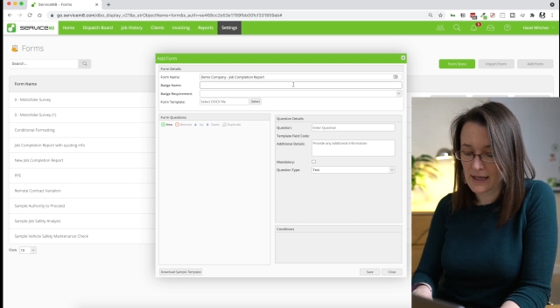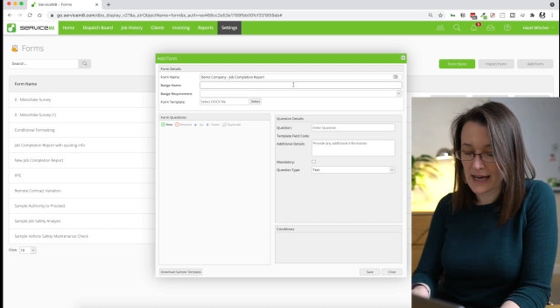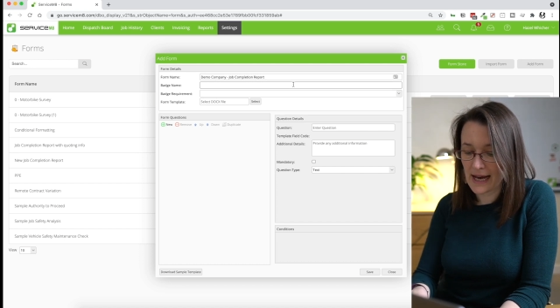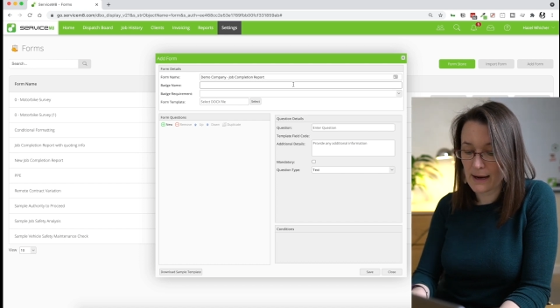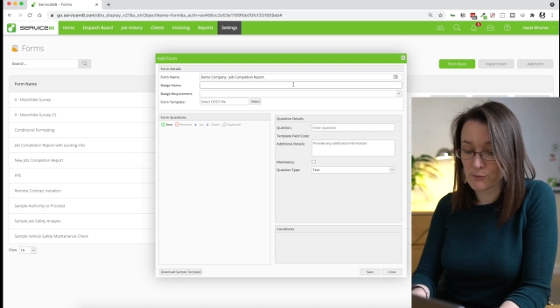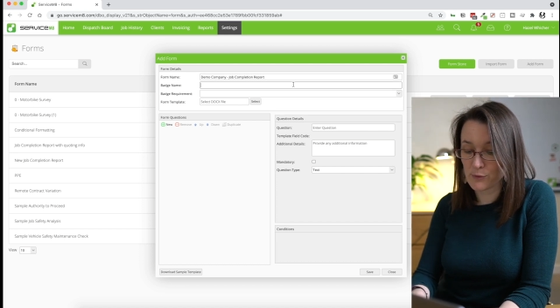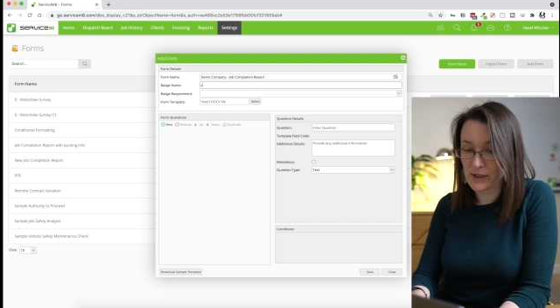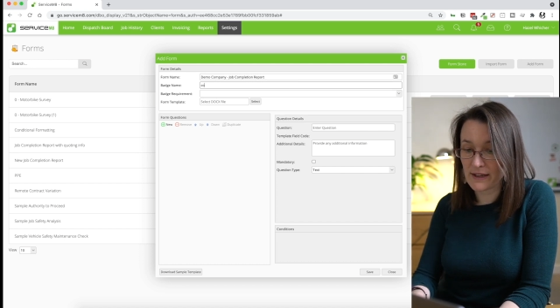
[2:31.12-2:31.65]

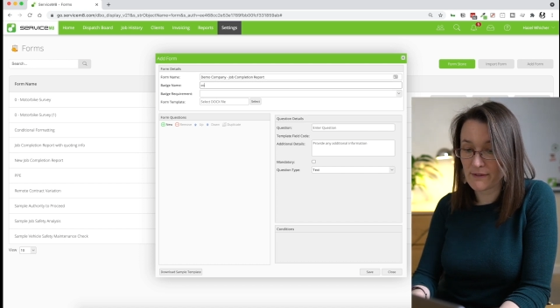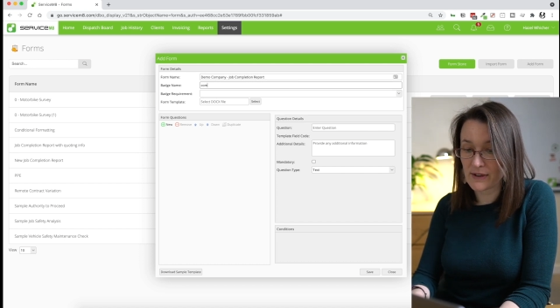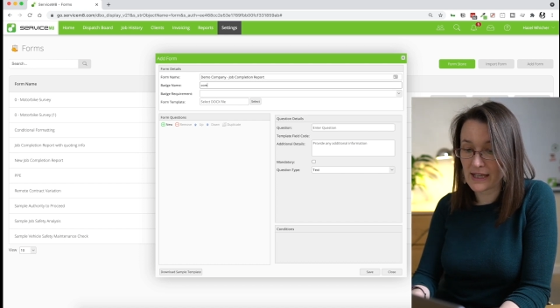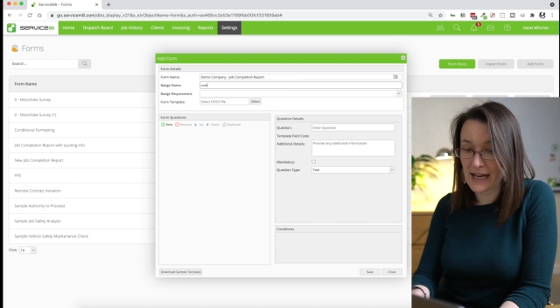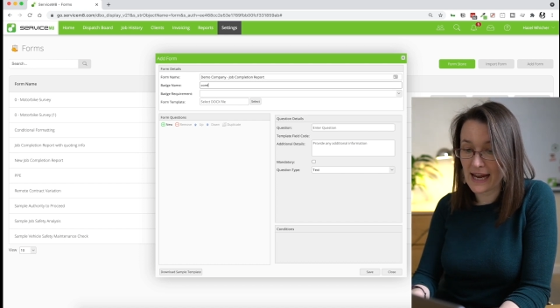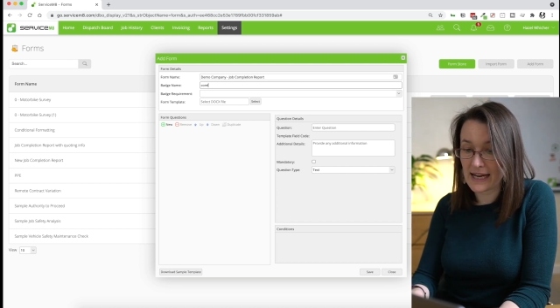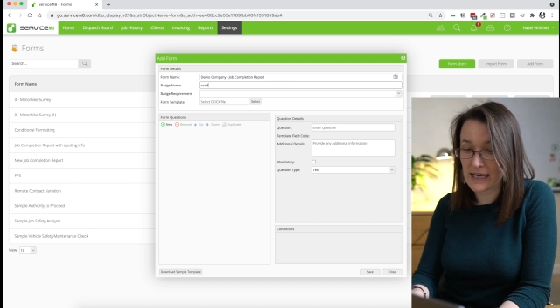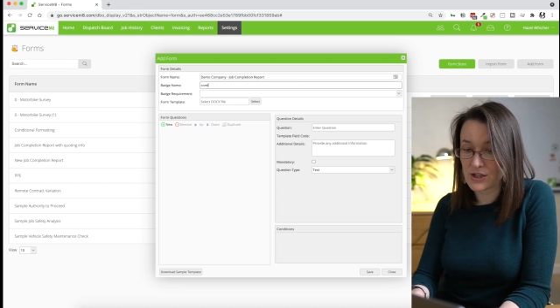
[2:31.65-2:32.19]
And we'll give
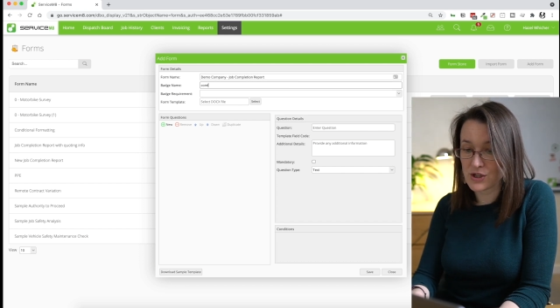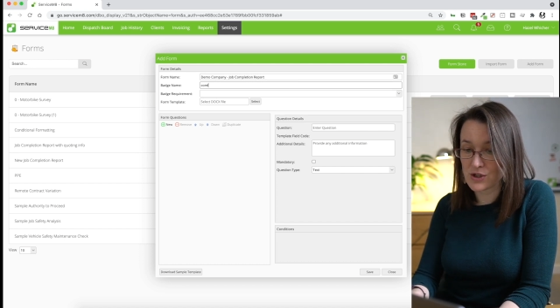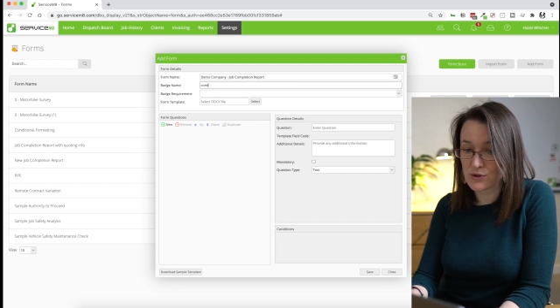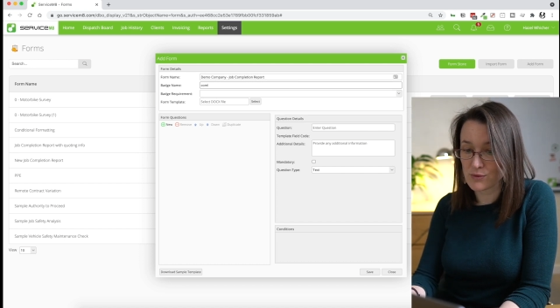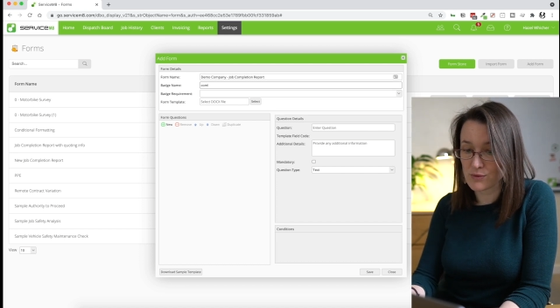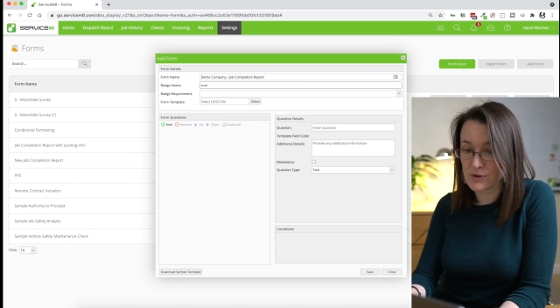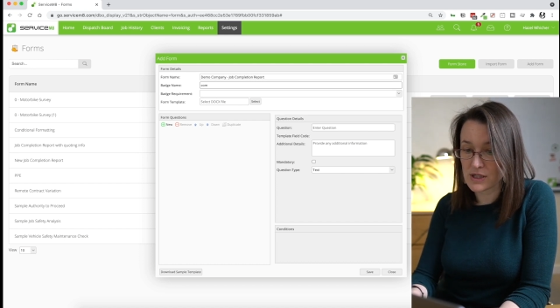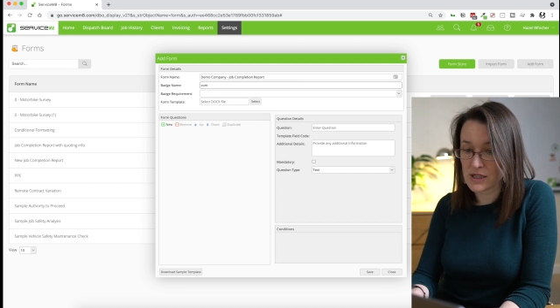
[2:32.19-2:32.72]
it a
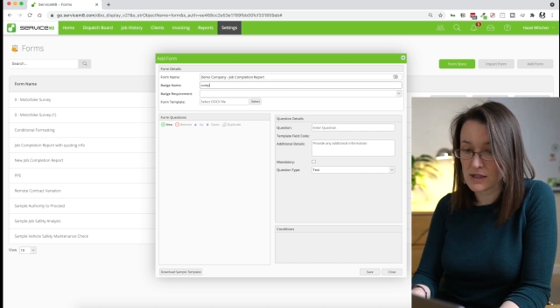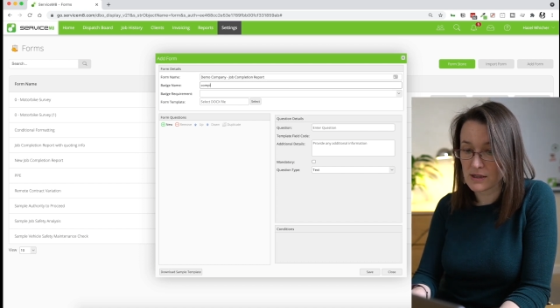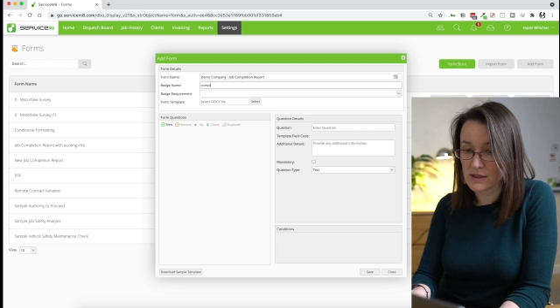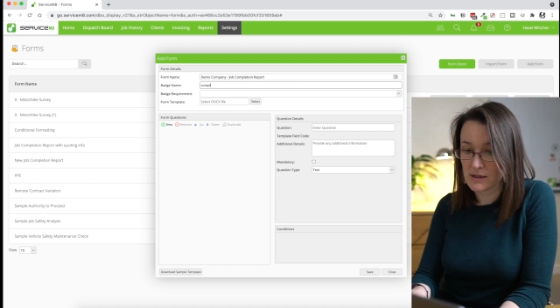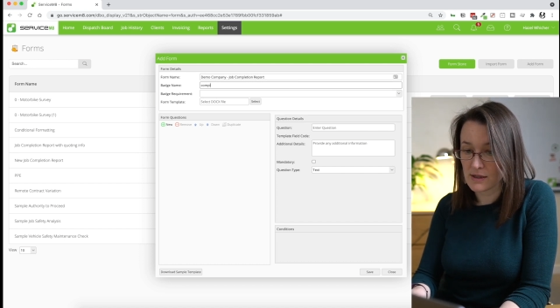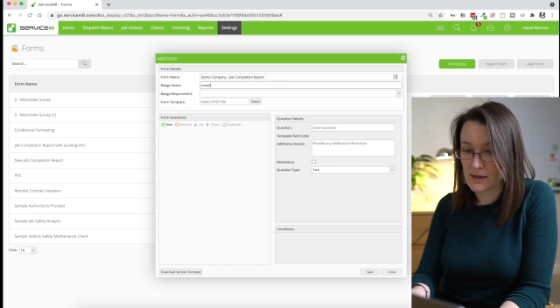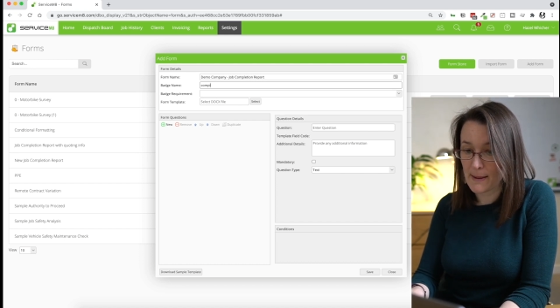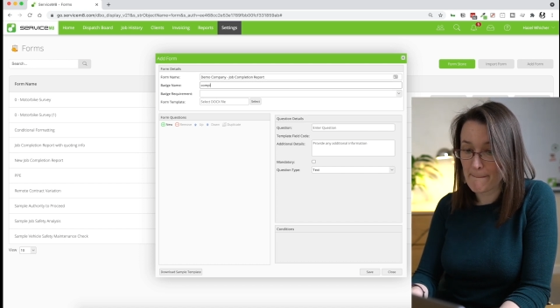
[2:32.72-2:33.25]
short
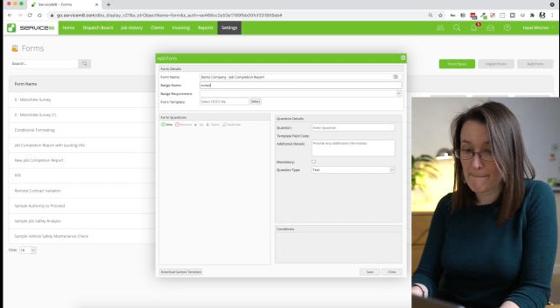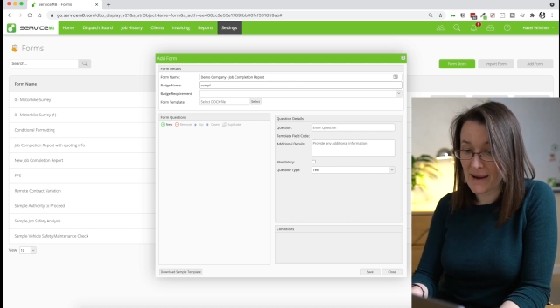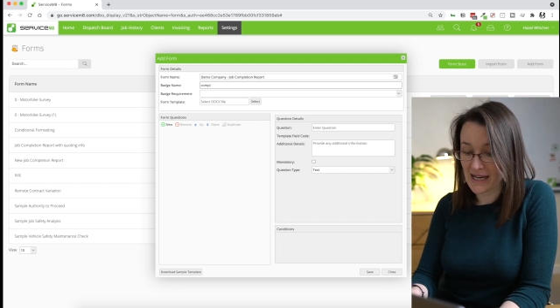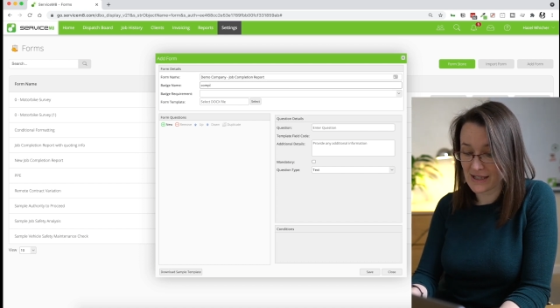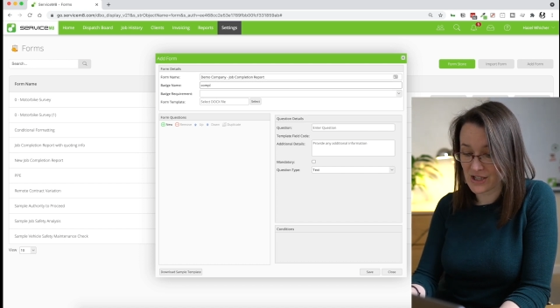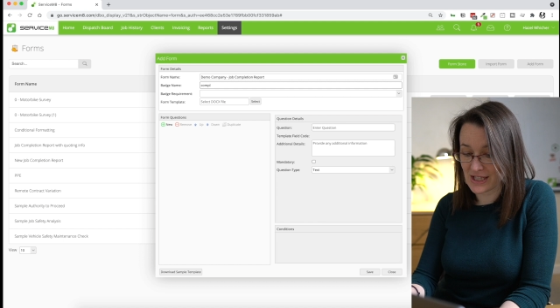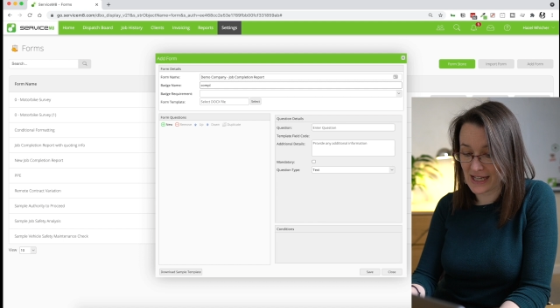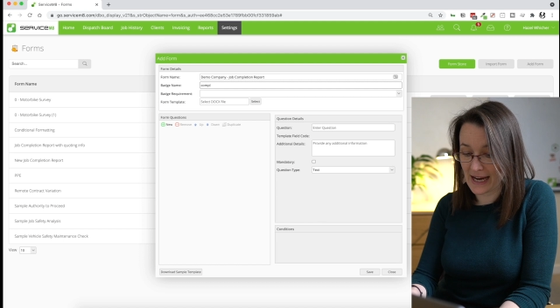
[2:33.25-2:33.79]

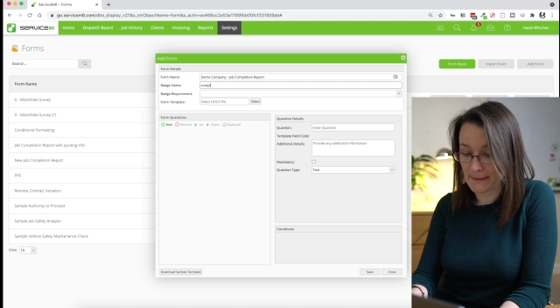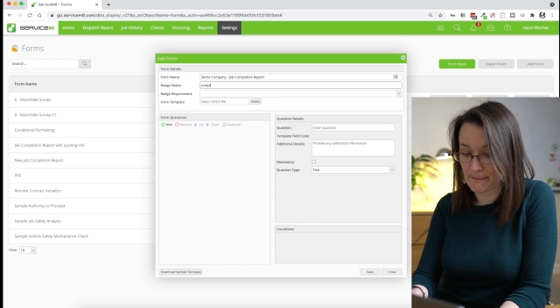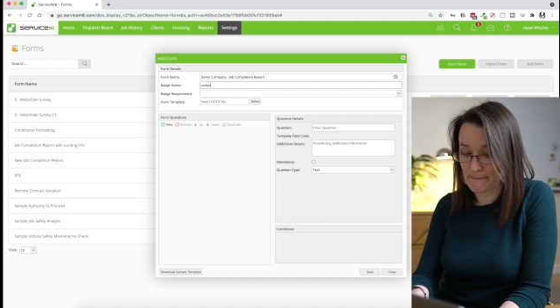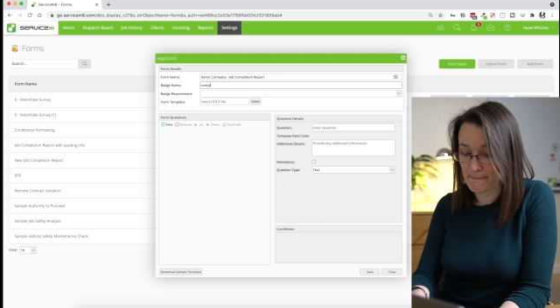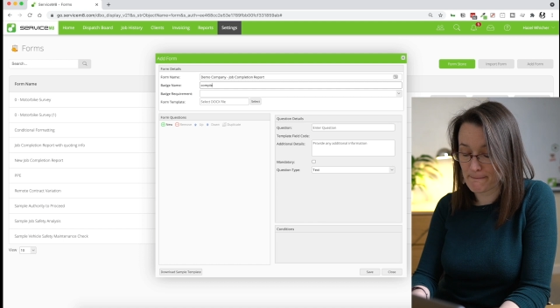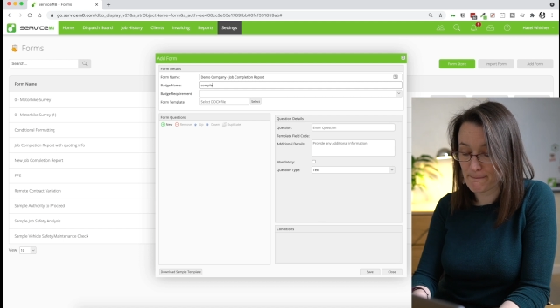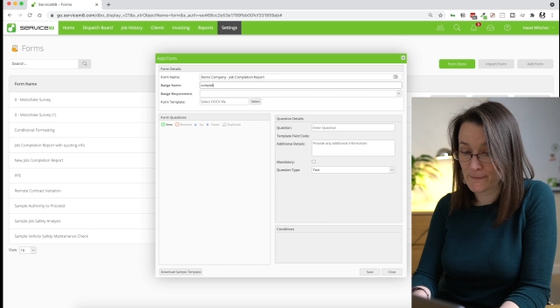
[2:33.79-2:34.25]
badge name.